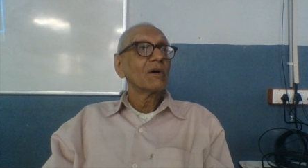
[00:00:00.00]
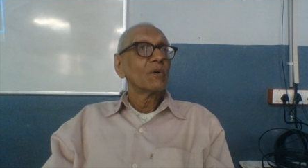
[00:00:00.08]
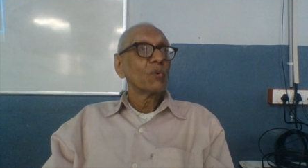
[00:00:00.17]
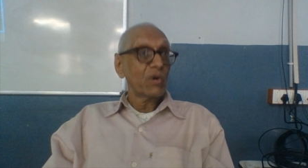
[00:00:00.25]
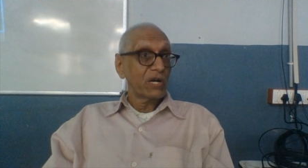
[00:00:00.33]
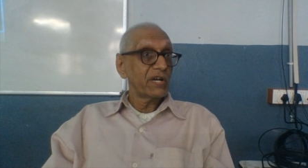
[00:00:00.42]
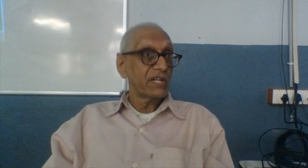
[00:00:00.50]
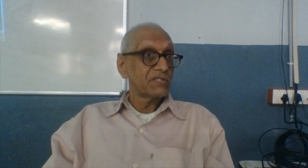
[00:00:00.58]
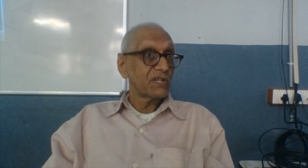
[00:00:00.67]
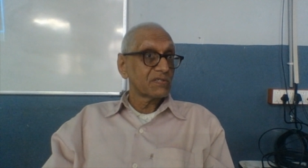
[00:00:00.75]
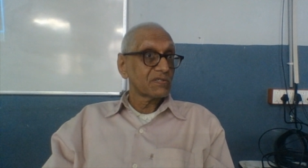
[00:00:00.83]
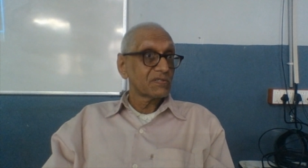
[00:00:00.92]
Very
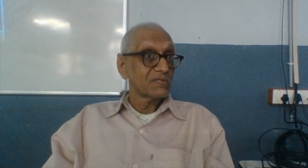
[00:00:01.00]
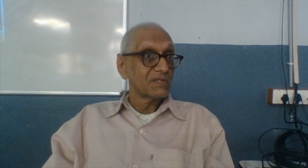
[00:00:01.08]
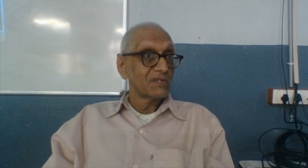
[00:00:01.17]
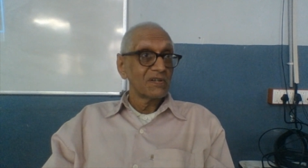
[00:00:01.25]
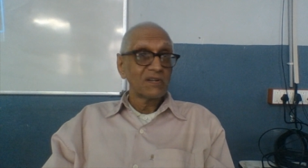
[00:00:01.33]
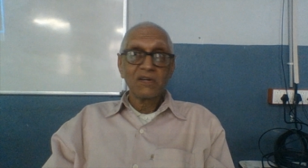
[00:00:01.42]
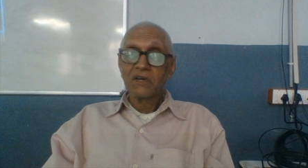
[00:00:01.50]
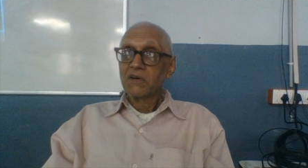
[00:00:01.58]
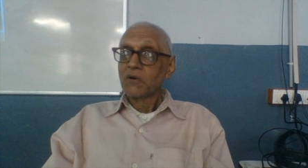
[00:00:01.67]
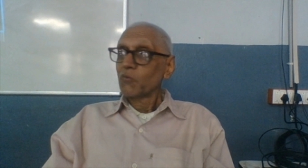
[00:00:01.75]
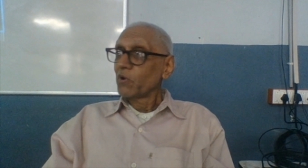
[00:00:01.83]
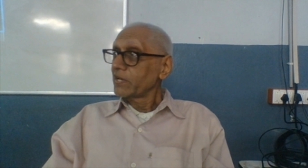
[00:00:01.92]
dangerous.
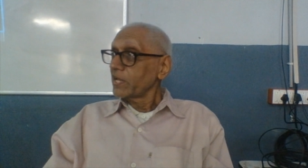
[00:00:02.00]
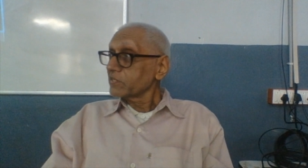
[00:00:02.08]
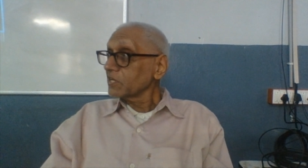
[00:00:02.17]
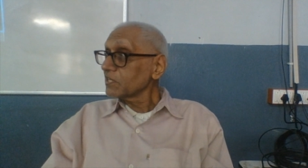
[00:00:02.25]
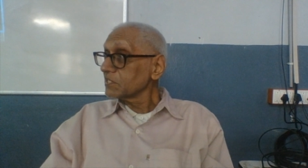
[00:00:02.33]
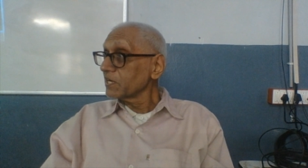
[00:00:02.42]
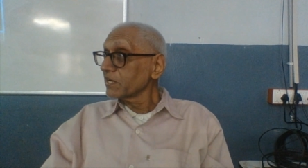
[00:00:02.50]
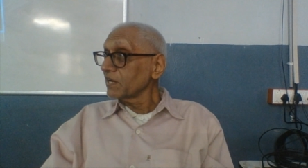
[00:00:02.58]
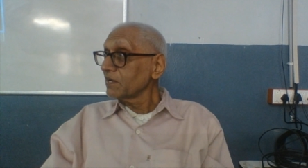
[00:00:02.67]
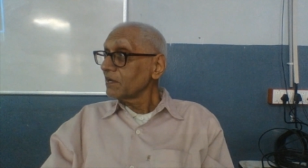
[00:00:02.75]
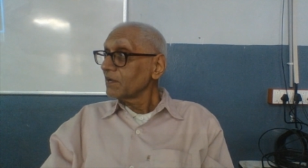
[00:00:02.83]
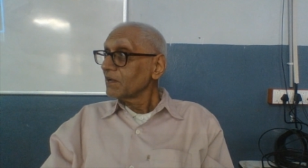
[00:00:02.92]
When nothing is
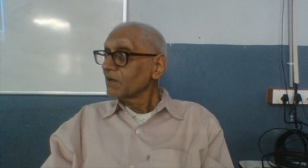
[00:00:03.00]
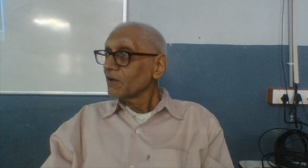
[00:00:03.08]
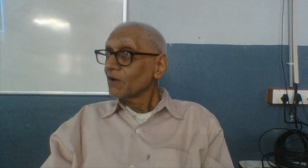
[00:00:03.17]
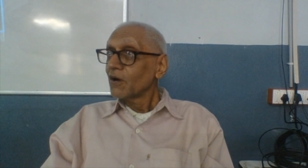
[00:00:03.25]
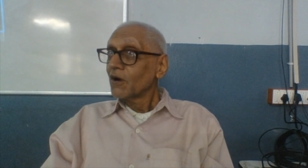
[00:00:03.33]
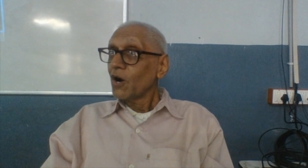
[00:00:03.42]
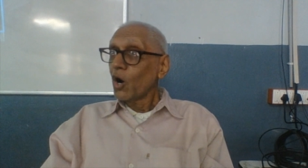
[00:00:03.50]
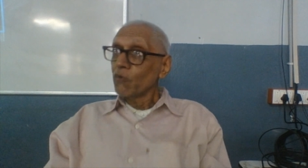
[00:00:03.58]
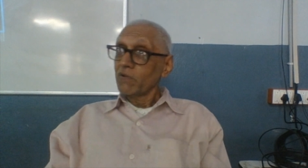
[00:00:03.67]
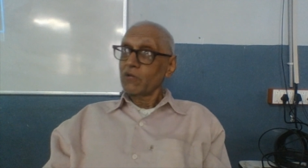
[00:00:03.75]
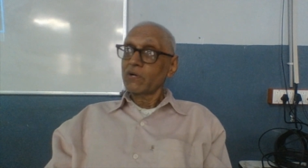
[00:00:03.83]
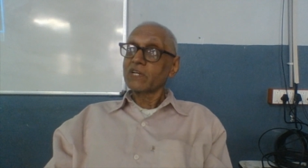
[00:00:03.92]
written, how
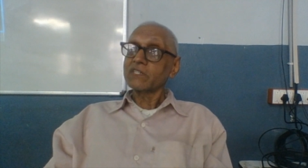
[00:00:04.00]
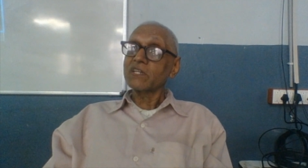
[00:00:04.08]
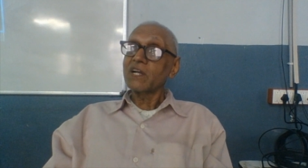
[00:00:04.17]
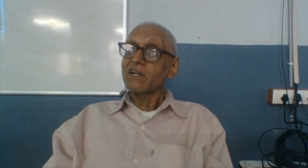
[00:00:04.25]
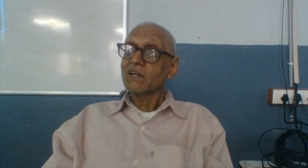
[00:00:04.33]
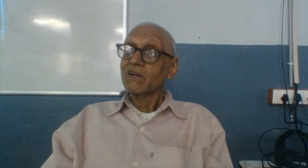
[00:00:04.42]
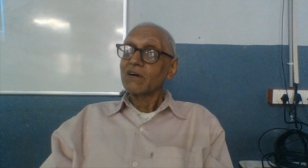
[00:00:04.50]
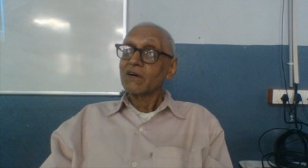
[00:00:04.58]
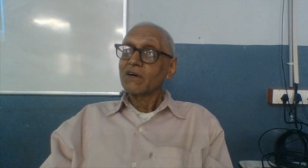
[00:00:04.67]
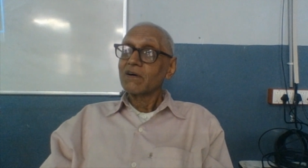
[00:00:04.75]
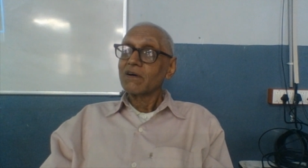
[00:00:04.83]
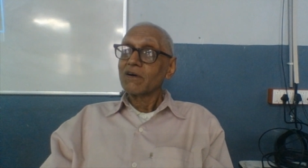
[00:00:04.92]
will you understand
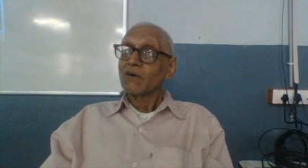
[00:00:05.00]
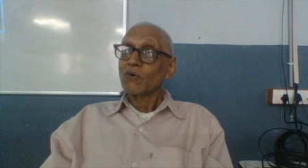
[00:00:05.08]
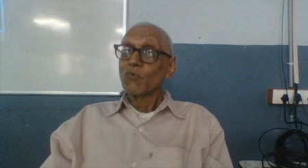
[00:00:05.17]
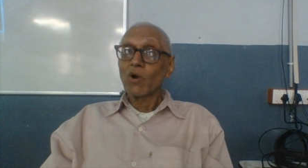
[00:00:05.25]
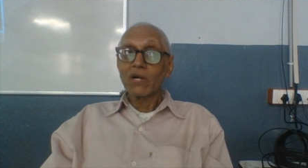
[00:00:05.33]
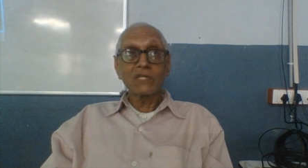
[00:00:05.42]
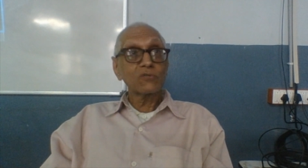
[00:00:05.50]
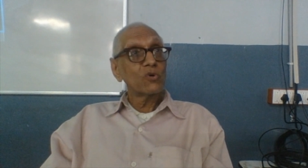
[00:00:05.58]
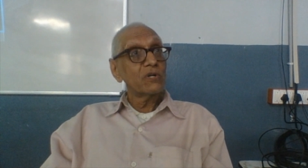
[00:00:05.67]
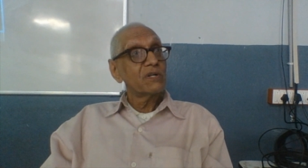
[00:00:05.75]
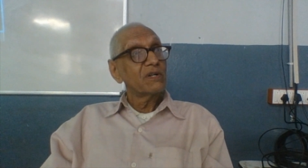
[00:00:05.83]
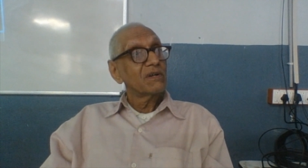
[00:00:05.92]
what is
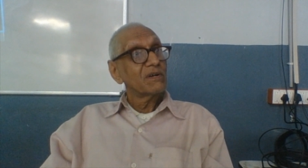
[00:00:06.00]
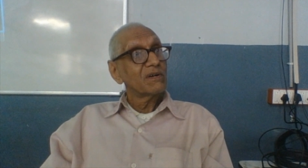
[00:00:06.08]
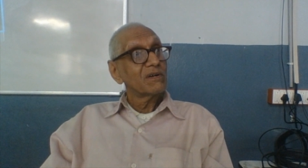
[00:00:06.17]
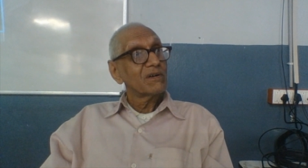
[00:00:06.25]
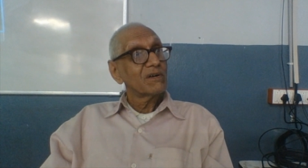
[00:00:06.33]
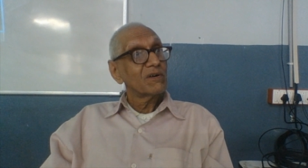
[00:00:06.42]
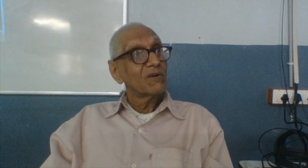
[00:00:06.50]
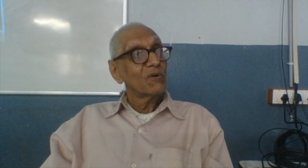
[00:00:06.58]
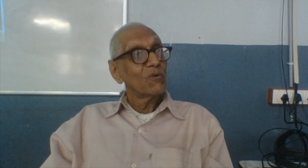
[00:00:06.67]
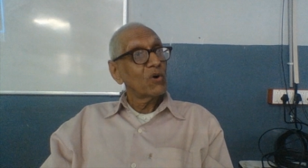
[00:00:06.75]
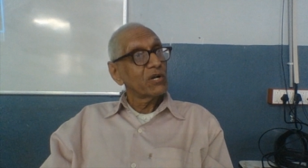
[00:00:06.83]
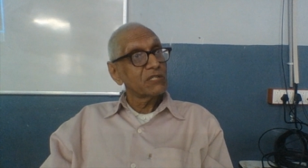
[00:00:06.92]
good,
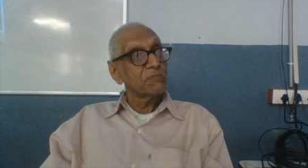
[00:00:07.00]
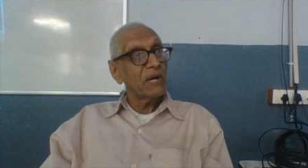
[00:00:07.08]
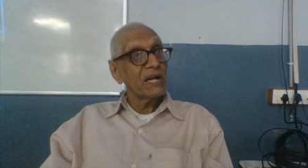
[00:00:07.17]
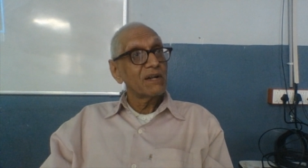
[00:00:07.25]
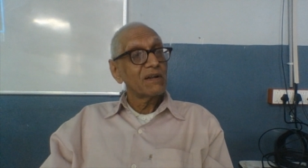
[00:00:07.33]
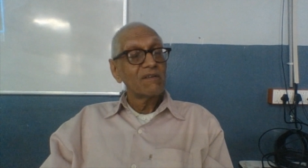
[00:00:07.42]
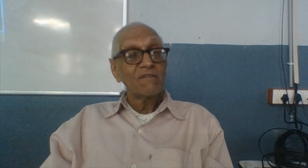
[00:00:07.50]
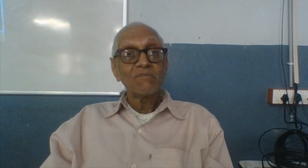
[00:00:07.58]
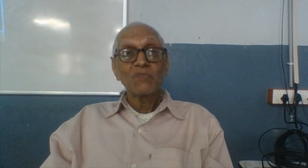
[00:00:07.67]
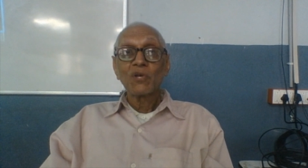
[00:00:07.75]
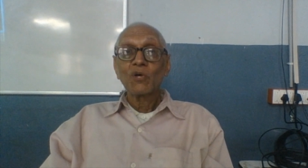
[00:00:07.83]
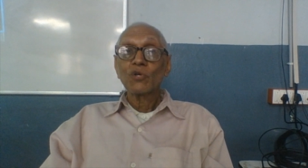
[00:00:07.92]
what is bad?
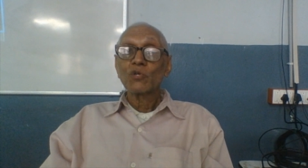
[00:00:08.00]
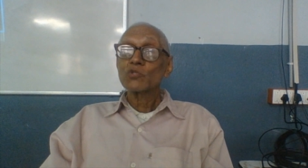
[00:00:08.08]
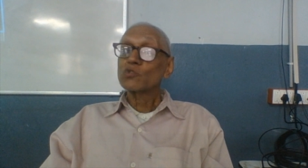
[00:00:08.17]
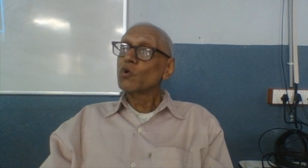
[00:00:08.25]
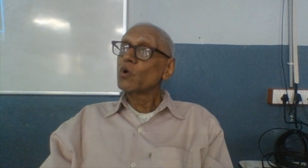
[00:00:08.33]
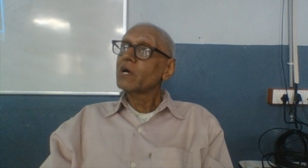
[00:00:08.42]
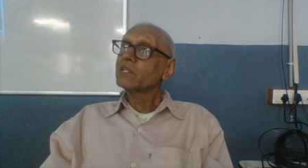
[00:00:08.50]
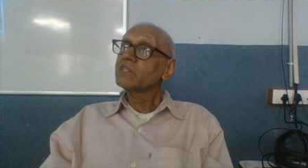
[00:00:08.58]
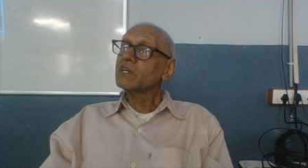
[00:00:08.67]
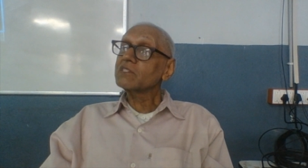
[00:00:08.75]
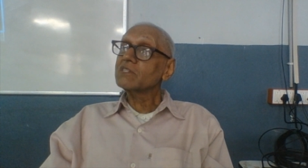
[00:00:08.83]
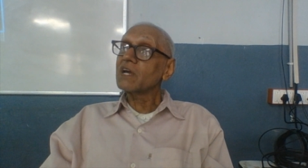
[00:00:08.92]
So
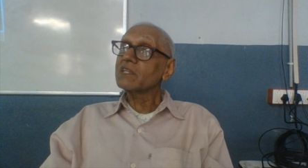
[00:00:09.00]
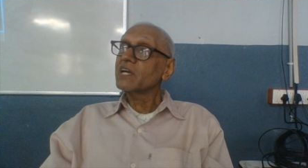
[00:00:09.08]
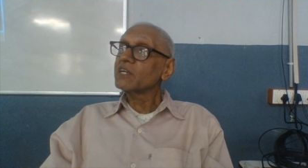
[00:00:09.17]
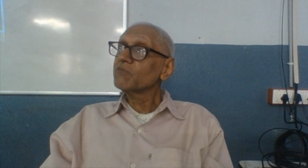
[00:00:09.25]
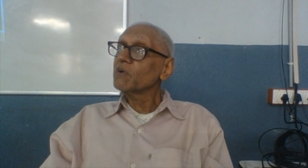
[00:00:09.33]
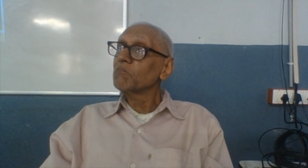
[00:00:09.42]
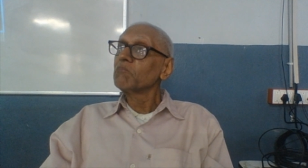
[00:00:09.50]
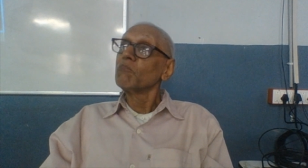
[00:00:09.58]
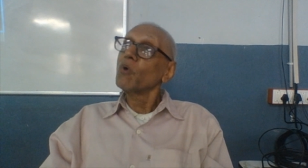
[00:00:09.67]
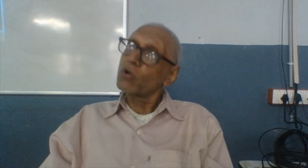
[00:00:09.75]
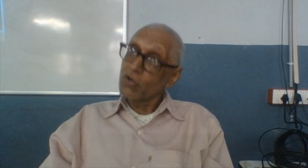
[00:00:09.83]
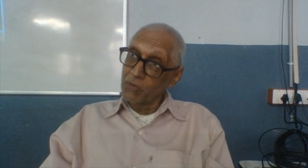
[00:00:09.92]
ethics are that way
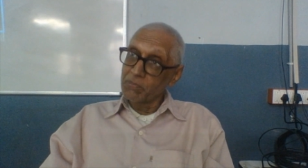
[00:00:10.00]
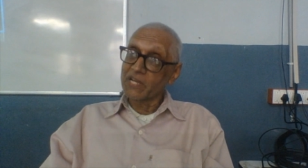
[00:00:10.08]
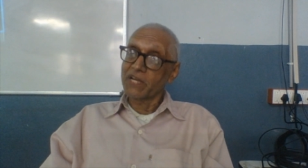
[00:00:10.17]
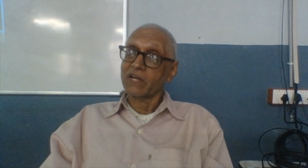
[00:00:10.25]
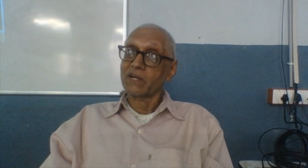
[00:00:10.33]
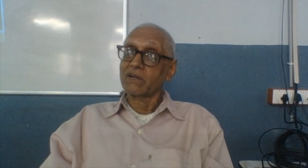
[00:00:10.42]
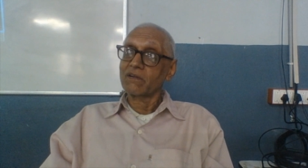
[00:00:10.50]
more complicated.